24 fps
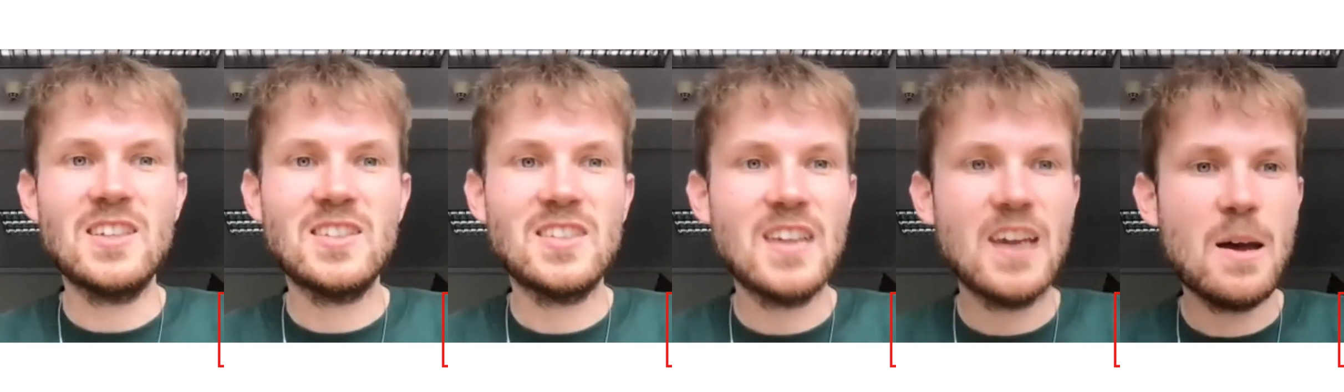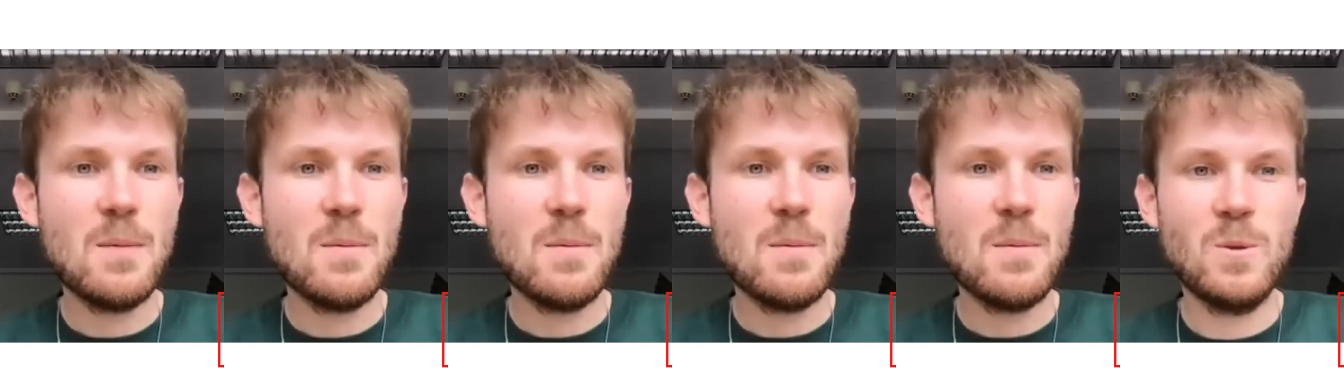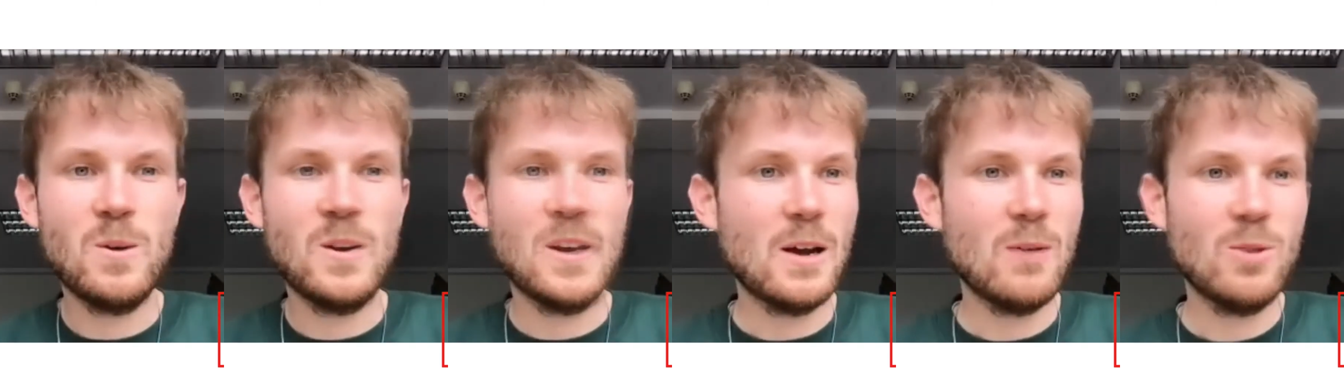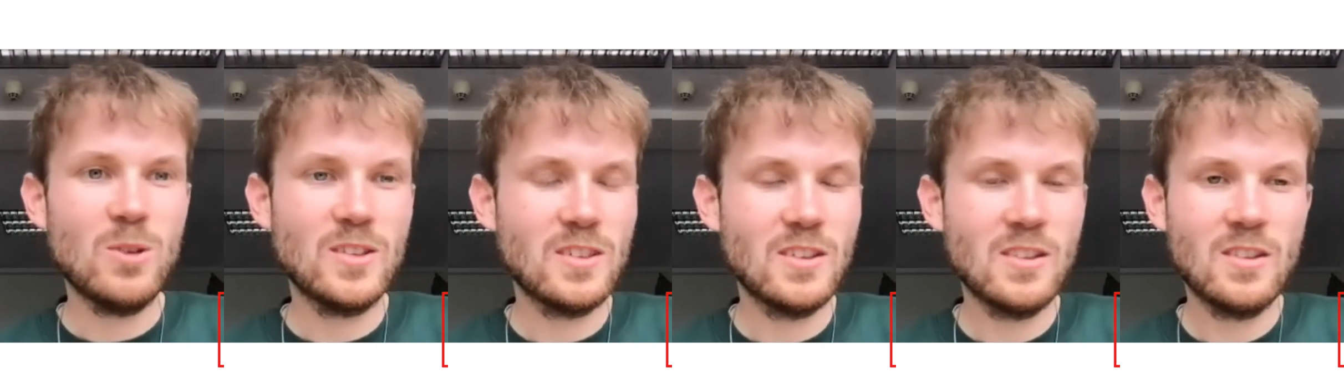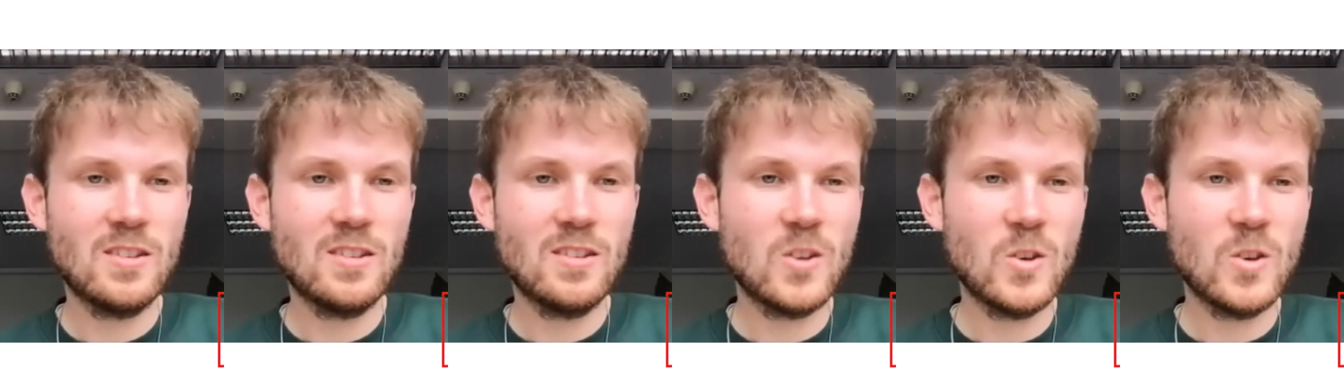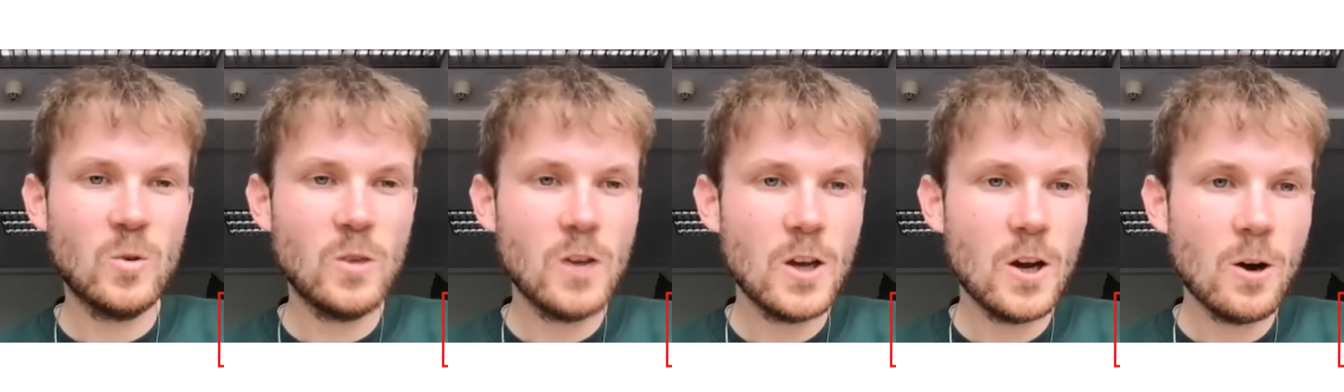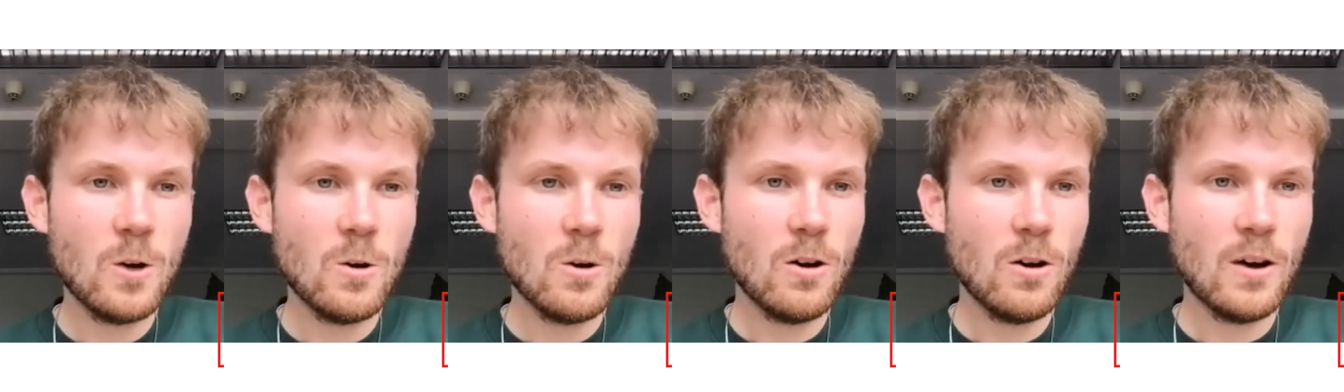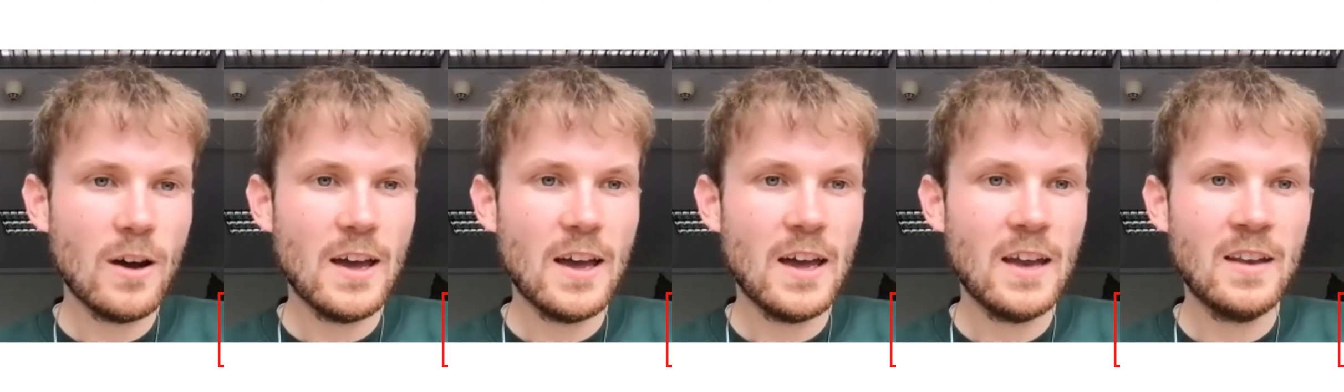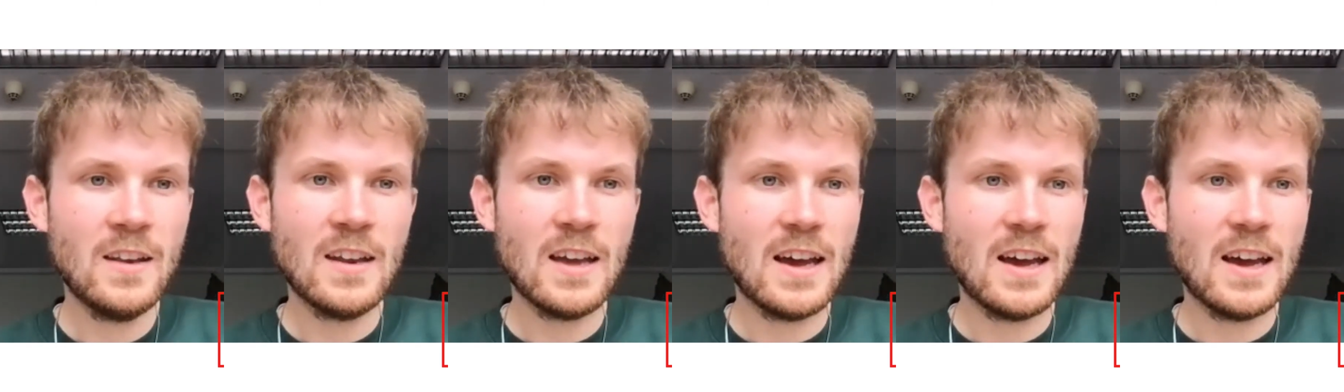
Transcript: happened. I was in the studio and